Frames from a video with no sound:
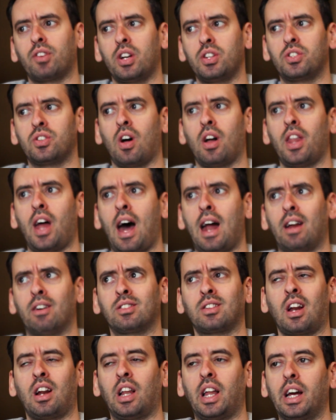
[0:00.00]
after I saw that, I
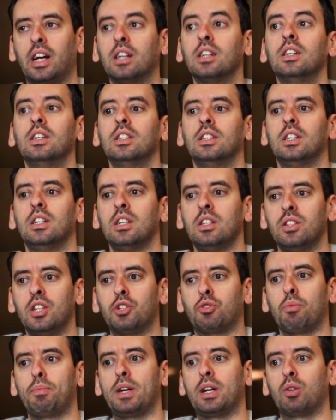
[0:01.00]
was kind of like,
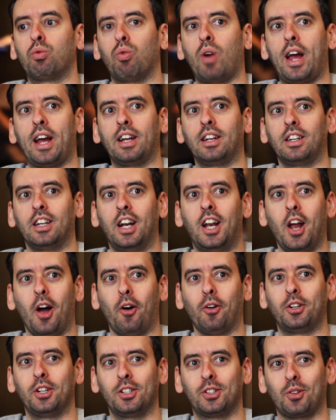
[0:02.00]
this would be great,
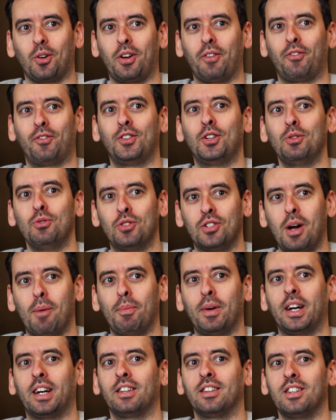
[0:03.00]
to sort of do
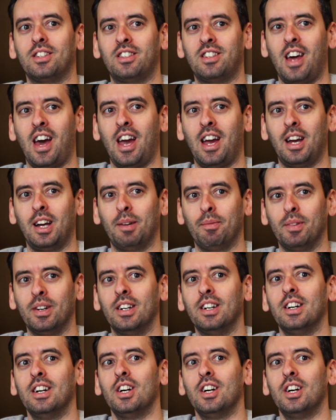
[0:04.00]
something in the same